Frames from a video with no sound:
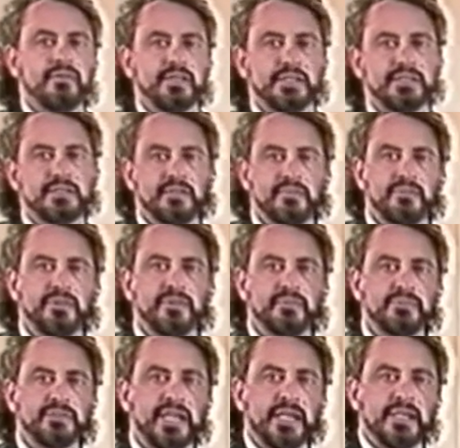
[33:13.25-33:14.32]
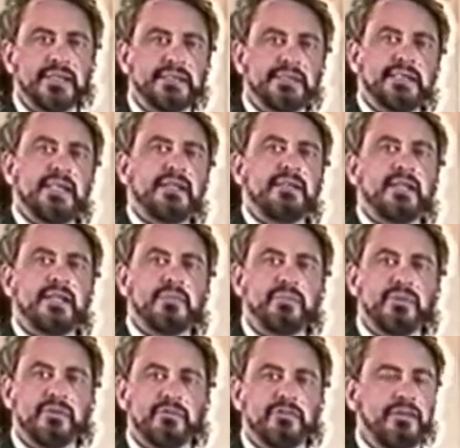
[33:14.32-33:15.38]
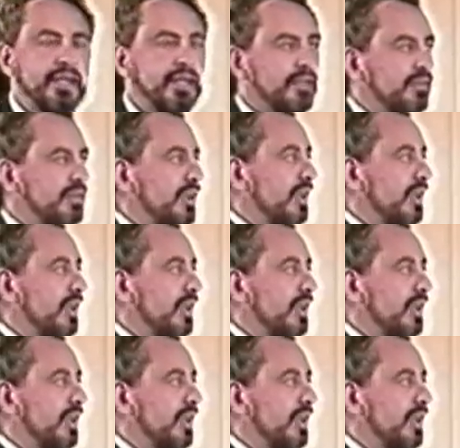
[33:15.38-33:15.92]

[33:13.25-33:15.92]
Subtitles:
these symptoms is that they prevent